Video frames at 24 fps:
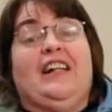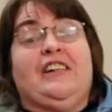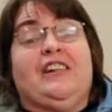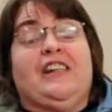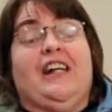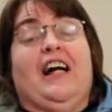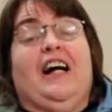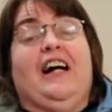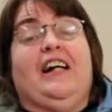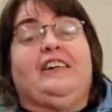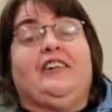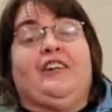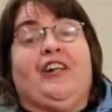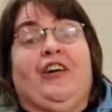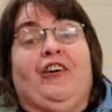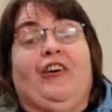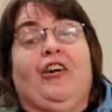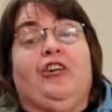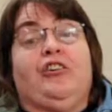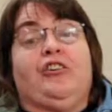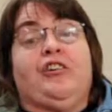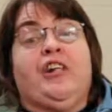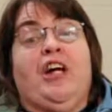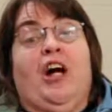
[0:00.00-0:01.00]
SCI
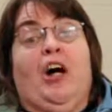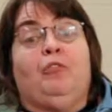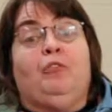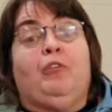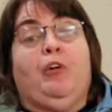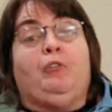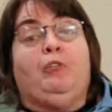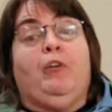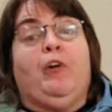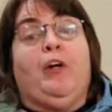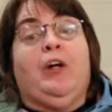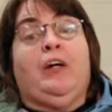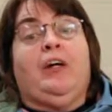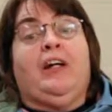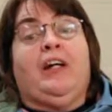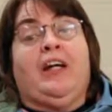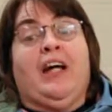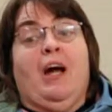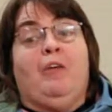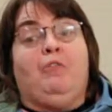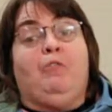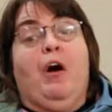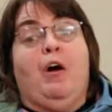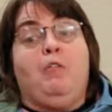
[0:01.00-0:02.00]
Ontario is helping me
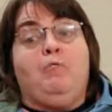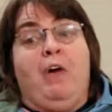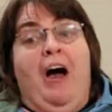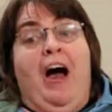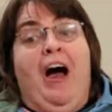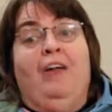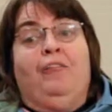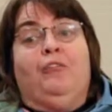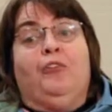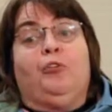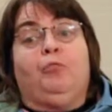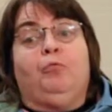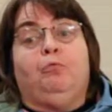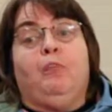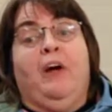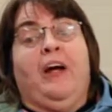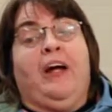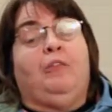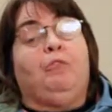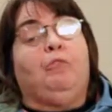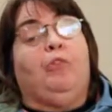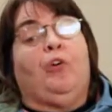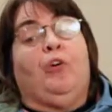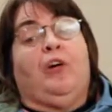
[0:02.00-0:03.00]
get my bathroom
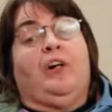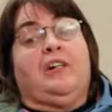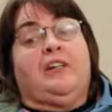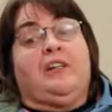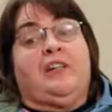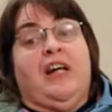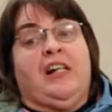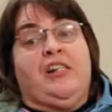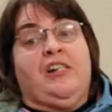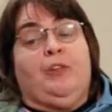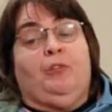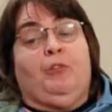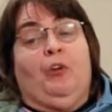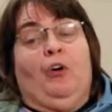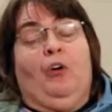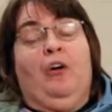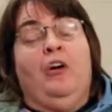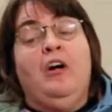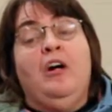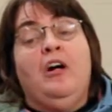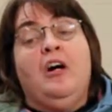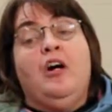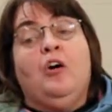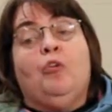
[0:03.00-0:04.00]
made more
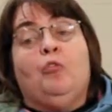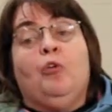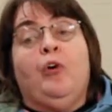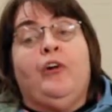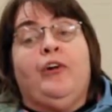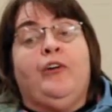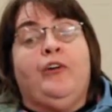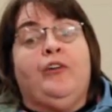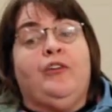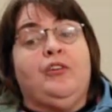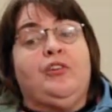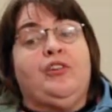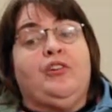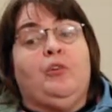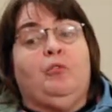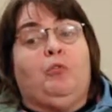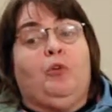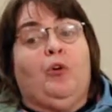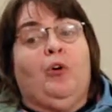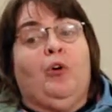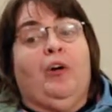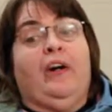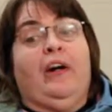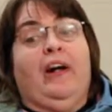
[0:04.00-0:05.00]
accessible. With your
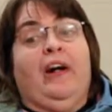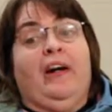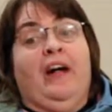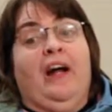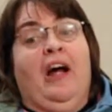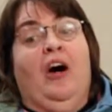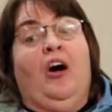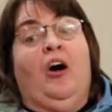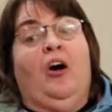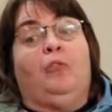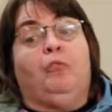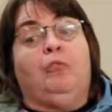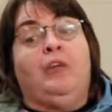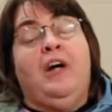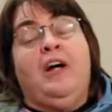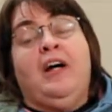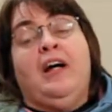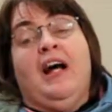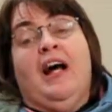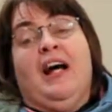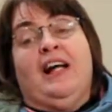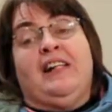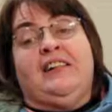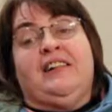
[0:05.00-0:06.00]
support and help,
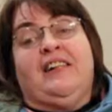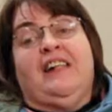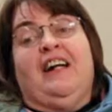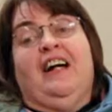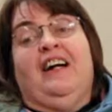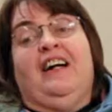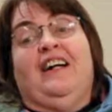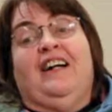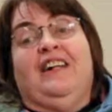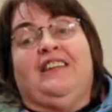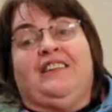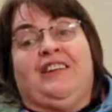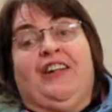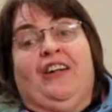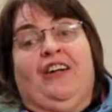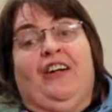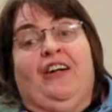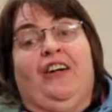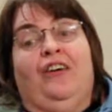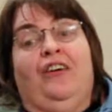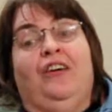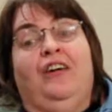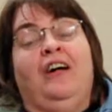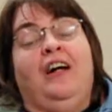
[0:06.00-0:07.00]
SCI
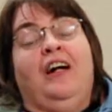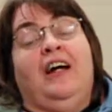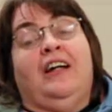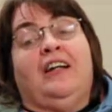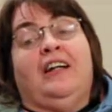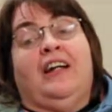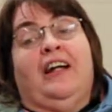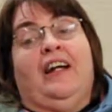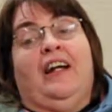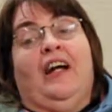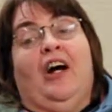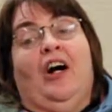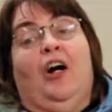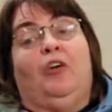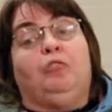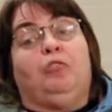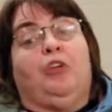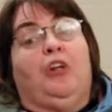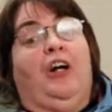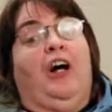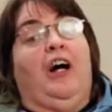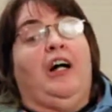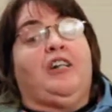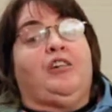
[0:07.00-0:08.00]
Ontario can help
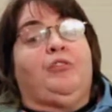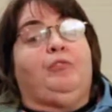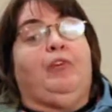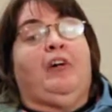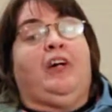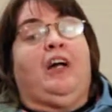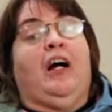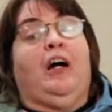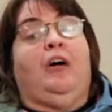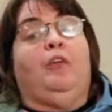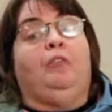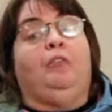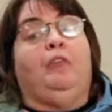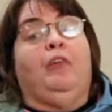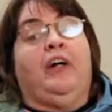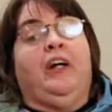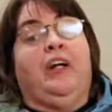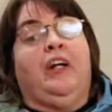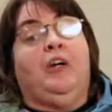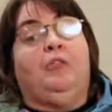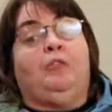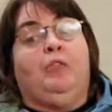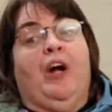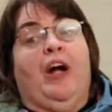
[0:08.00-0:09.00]
clients become
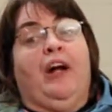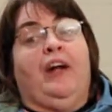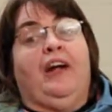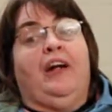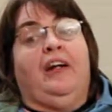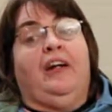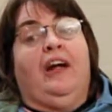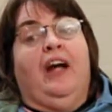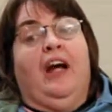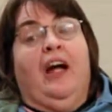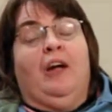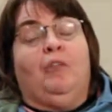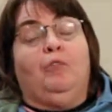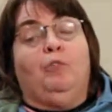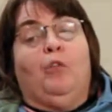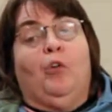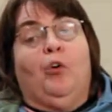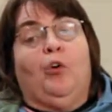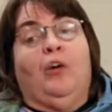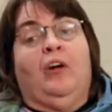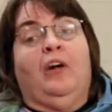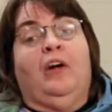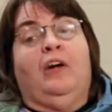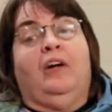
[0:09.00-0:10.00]
independent and
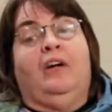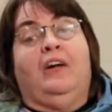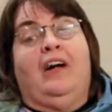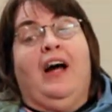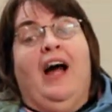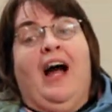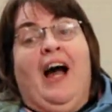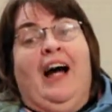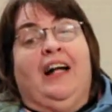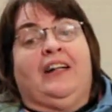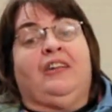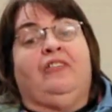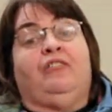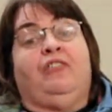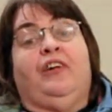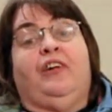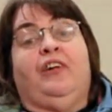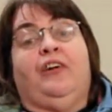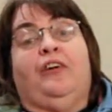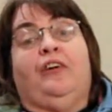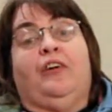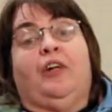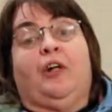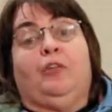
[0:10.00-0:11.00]
more active in
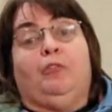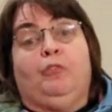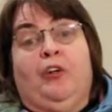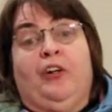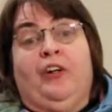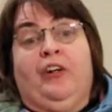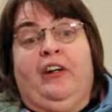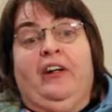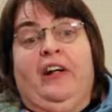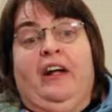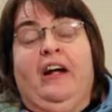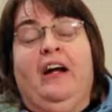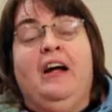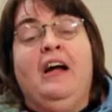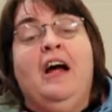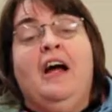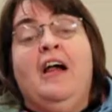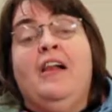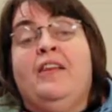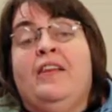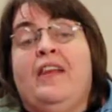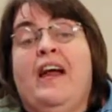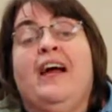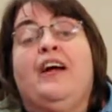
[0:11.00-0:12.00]
their community.
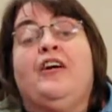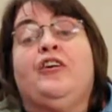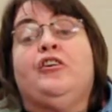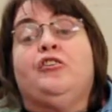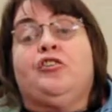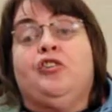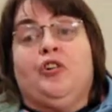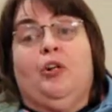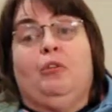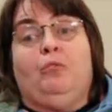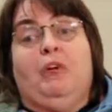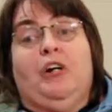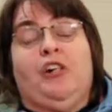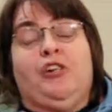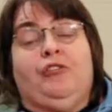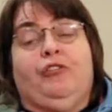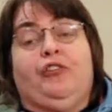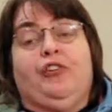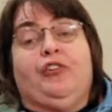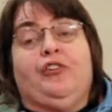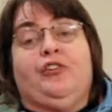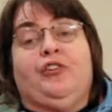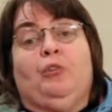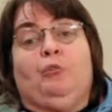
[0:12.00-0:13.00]
Thank you so much
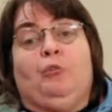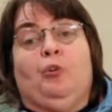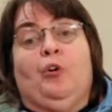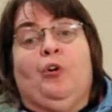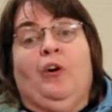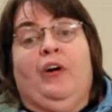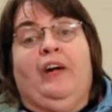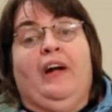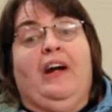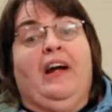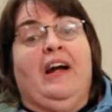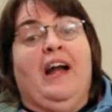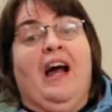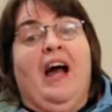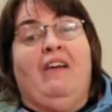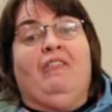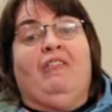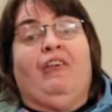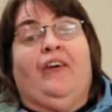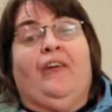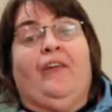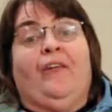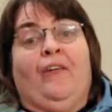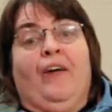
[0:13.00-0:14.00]
for your support and
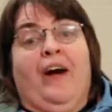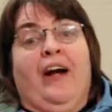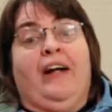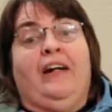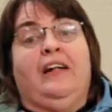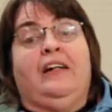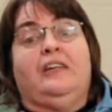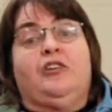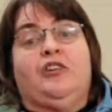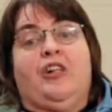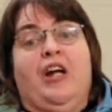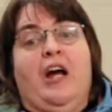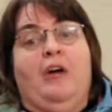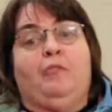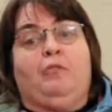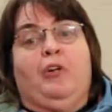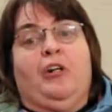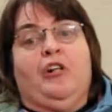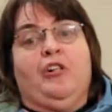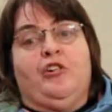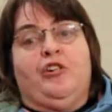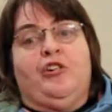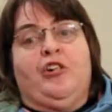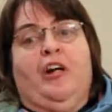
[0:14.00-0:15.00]
have a great
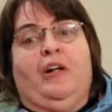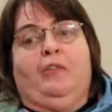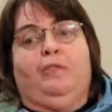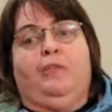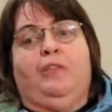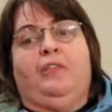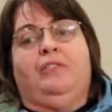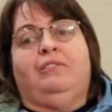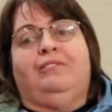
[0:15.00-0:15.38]
championship.